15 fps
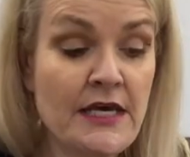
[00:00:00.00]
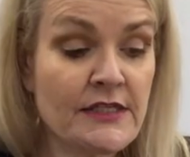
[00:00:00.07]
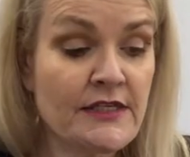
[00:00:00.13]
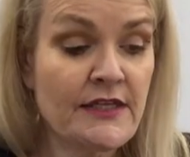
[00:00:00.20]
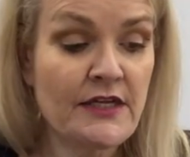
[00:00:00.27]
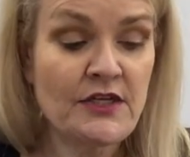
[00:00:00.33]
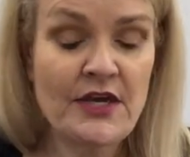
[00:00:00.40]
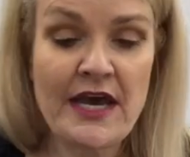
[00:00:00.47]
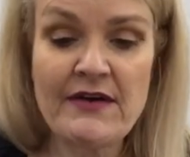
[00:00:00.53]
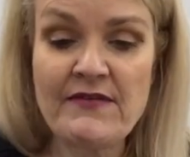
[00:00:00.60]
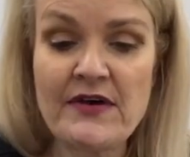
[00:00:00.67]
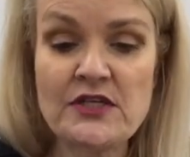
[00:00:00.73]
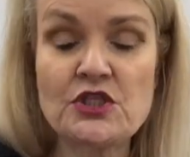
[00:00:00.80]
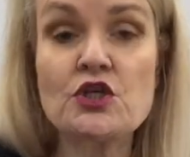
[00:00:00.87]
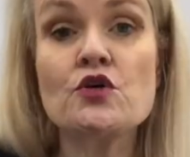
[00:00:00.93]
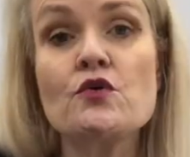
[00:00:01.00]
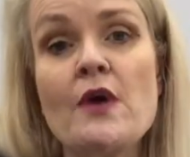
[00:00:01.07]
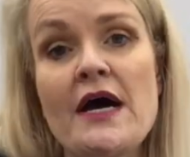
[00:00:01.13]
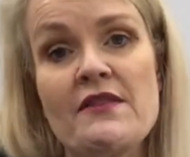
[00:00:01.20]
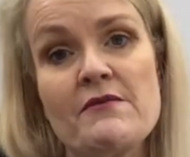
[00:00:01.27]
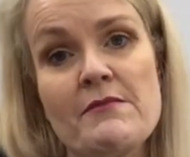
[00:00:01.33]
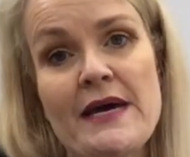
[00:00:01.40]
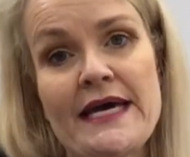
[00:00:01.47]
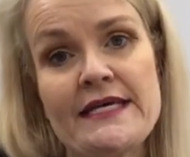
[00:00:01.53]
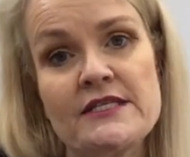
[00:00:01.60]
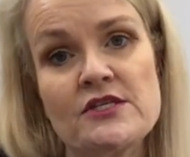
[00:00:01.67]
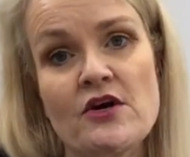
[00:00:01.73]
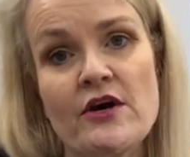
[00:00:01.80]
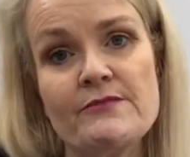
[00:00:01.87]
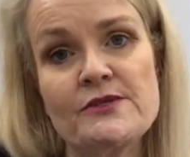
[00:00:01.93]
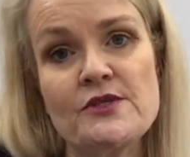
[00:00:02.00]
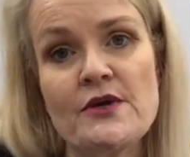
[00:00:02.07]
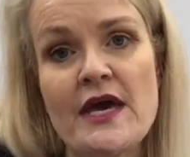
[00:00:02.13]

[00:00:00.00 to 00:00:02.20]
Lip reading: So then you have two other main types.